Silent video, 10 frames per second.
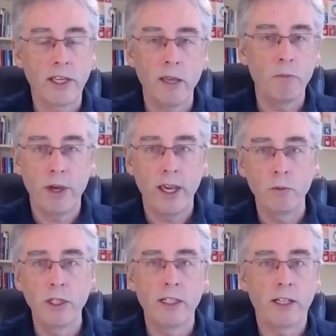getting paid,
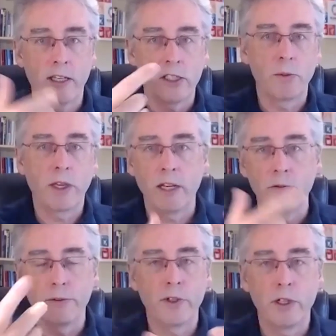winning a customer, getting a
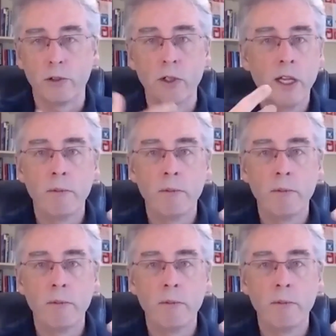referral,